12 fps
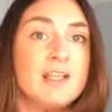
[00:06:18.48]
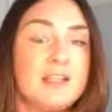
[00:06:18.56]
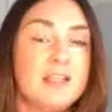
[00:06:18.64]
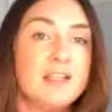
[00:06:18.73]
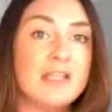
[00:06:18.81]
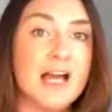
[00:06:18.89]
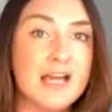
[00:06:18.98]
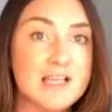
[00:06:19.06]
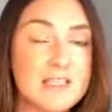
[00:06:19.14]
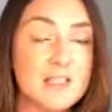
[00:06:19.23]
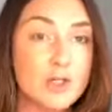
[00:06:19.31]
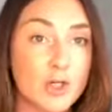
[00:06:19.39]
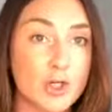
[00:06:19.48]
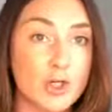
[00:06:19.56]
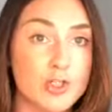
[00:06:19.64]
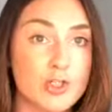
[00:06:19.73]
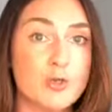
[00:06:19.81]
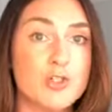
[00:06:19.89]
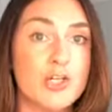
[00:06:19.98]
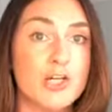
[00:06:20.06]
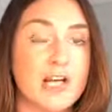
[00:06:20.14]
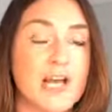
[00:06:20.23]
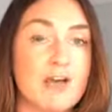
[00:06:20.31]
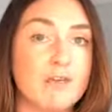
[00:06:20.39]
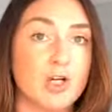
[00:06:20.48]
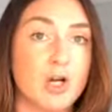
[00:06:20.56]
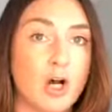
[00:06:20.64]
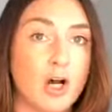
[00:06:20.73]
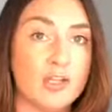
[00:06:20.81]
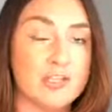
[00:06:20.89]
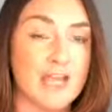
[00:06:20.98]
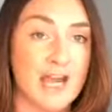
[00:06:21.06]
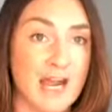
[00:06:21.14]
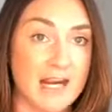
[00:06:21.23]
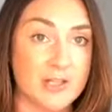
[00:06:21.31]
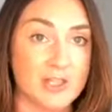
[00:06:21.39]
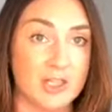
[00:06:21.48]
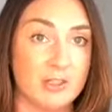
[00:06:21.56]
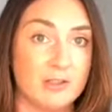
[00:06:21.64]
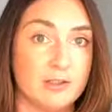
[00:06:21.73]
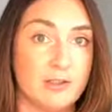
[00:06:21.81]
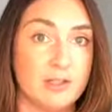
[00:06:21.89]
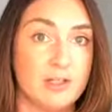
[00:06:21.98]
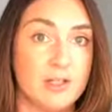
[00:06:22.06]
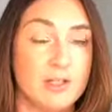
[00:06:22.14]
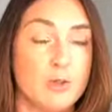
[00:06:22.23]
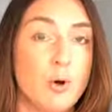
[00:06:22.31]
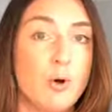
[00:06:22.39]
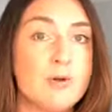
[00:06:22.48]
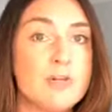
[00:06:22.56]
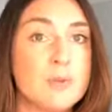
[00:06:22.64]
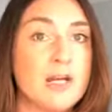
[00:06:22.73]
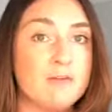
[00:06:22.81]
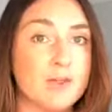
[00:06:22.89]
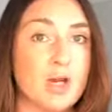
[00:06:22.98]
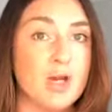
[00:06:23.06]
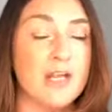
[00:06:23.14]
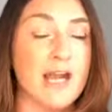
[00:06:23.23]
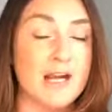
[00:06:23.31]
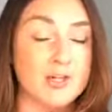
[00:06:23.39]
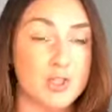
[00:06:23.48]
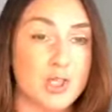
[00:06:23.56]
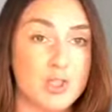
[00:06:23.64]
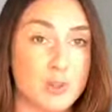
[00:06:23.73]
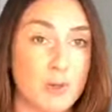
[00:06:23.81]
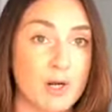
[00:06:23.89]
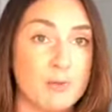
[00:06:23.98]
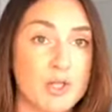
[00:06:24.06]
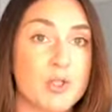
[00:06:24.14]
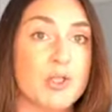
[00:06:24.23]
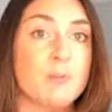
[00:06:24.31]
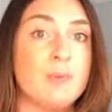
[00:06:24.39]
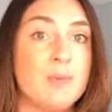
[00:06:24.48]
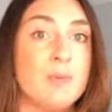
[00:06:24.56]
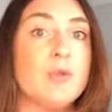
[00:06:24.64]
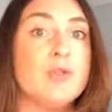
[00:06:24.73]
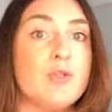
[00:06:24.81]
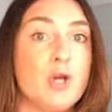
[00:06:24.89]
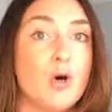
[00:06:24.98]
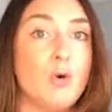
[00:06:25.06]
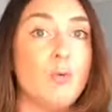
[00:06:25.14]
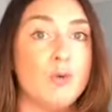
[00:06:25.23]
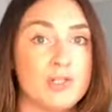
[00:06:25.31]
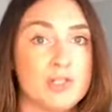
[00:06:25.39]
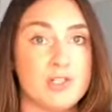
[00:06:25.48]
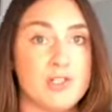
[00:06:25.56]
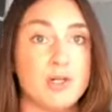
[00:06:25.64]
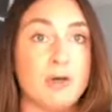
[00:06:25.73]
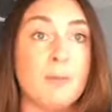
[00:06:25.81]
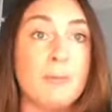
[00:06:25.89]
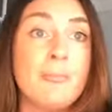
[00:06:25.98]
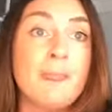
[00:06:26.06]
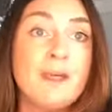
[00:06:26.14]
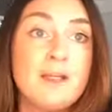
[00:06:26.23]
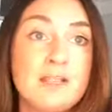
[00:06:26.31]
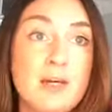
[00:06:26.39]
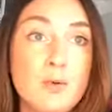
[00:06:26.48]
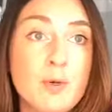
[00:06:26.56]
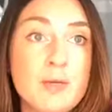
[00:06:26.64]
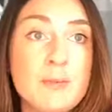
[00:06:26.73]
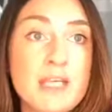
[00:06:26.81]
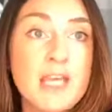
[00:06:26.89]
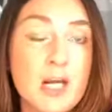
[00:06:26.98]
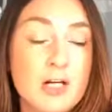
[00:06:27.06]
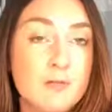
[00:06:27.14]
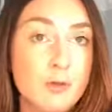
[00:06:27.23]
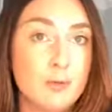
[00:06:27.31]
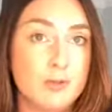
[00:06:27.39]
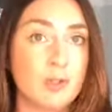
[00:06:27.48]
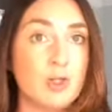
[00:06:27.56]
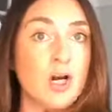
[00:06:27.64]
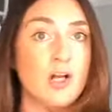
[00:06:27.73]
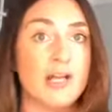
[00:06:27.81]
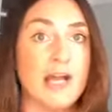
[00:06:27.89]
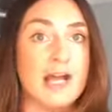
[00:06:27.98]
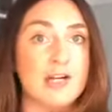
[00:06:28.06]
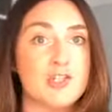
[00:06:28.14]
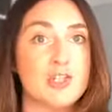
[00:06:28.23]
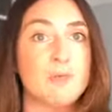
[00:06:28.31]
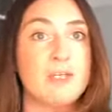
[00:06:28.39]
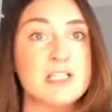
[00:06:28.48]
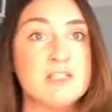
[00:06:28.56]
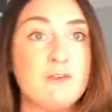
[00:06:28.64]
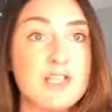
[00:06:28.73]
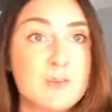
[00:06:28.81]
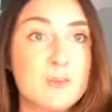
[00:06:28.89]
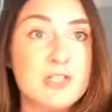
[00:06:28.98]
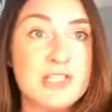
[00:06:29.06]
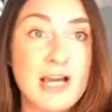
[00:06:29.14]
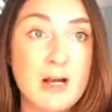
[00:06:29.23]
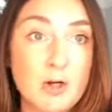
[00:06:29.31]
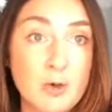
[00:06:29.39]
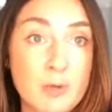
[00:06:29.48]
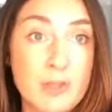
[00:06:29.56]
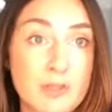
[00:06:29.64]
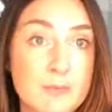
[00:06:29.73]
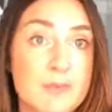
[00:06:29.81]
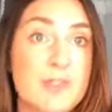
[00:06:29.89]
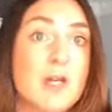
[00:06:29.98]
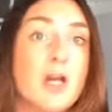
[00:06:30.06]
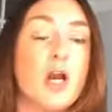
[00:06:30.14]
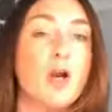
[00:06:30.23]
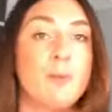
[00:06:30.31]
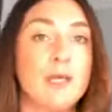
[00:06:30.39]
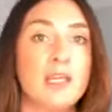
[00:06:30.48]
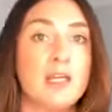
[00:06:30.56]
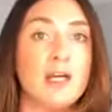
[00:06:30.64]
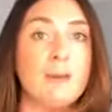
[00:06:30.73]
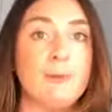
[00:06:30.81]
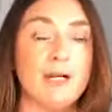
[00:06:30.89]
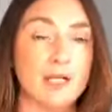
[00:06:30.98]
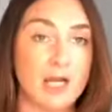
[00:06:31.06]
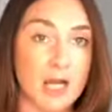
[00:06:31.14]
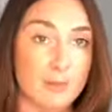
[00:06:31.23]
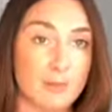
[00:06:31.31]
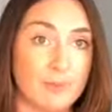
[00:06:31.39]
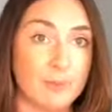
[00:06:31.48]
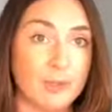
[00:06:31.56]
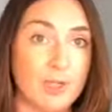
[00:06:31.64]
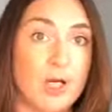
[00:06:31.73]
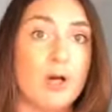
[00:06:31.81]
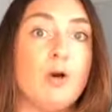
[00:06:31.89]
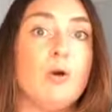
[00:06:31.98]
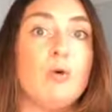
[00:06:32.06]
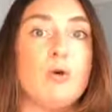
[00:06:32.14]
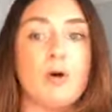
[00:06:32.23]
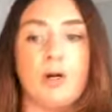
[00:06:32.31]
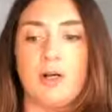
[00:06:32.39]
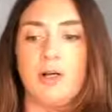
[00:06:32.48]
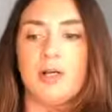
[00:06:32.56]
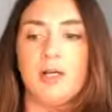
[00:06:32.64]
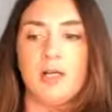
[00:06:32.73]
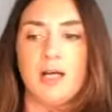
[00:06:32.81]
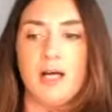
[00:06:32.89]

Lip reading: Then the last thing you're gonna do is you're gonna have a call to action. You always wanna have the call to action because you wanna make sure that people know what to do. Now you wanna be careful with your call to action because Facebook's algorithms are picking up on comment below or